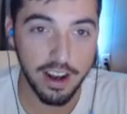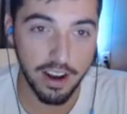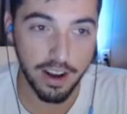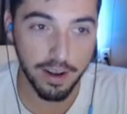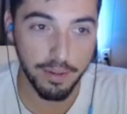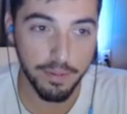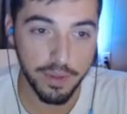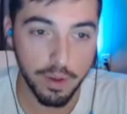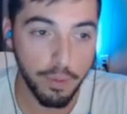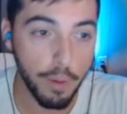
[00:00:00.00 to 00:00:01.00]
Um,
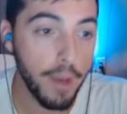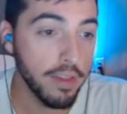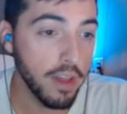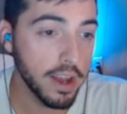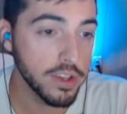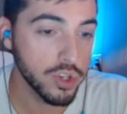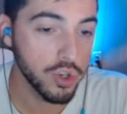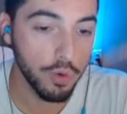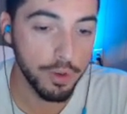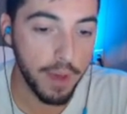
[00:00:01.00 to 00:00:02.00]
but Mad Lions.
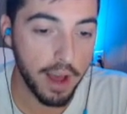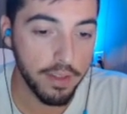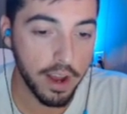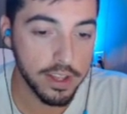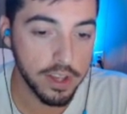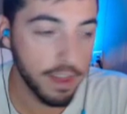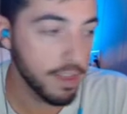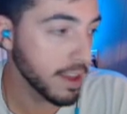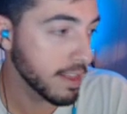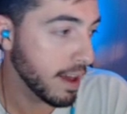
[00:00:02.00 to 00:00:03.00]
So with Mad Lions, I
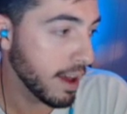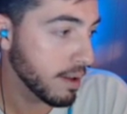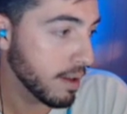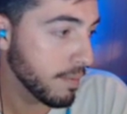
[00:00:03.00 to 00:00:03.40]
think that